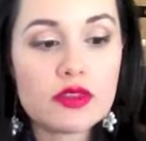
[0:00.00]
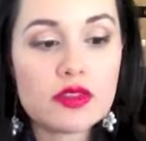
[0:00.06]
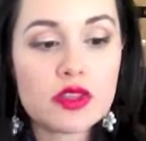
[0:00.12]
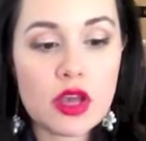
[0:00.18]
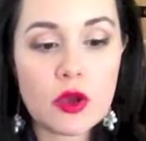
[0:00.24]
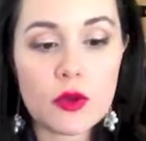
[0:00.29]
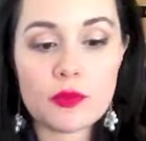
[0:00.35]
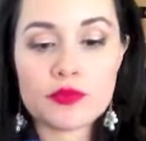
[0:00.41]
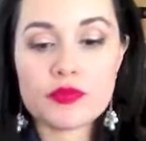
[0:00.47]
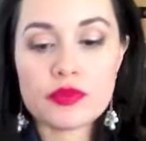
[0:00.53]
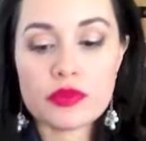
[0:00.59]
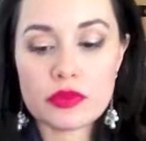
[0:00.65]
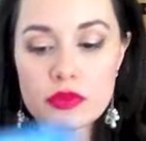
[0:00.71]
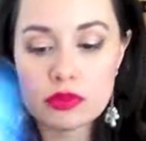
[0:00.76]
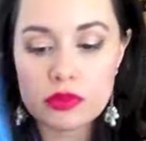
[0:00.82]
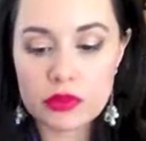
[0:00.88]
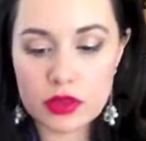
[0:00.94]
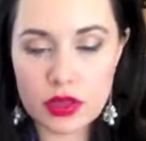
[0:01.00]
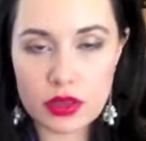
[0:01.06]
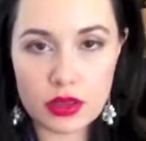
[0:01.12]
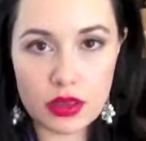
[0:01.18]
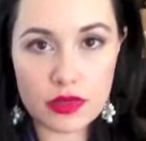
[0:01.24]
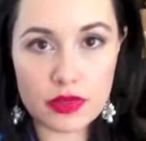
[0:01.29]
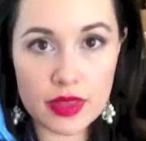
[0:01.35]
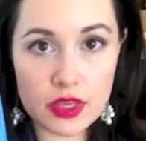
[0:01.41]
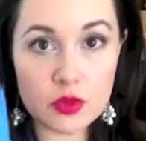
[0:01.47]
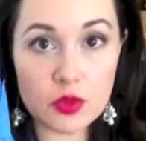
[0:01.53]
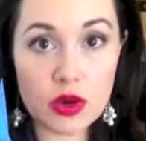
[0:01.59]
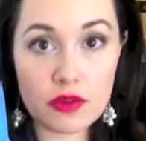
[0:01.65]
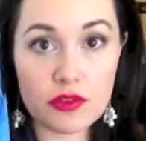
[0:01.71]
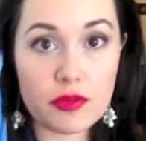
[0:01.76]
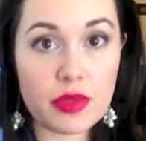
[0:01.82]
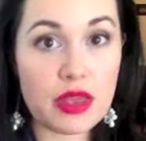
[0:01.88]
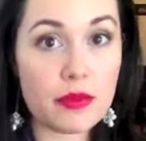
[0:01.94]
So these
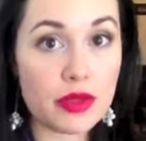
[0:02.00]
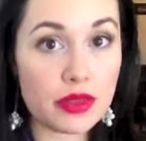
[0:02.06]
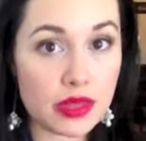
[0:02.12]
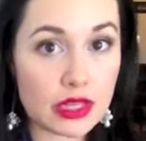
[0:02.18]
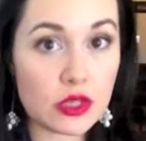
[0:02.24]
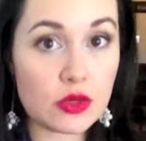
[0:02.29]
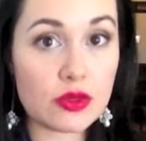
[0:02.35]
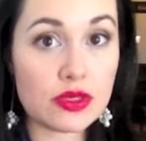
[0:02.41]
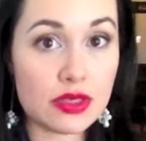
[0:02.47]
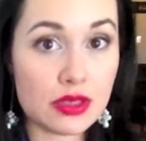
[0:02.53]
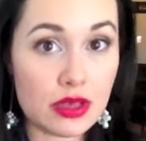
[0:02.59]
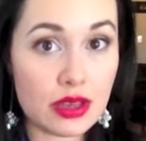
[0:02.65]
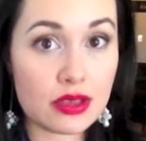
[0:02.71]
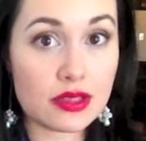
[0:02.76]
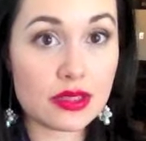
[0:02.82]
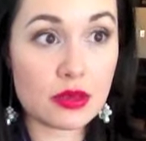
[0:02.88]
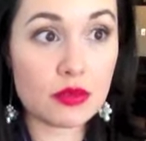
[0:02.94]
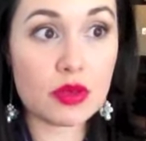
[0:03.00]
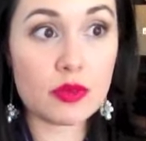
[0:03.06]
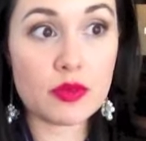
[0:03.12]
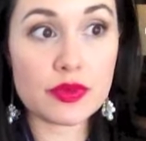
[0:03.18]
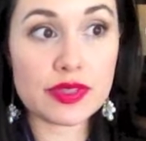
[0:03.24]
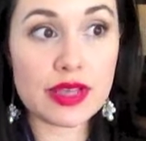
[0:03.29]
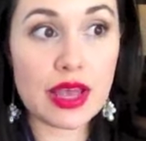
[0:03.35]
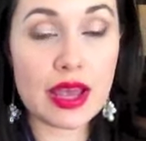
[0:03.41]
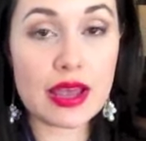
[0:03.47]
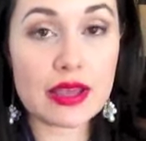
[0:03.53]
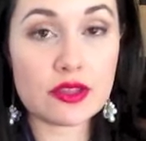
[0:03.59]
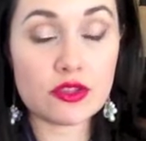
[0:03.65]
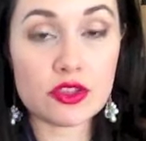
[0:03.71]
work for me, but they do sting some people's eyes.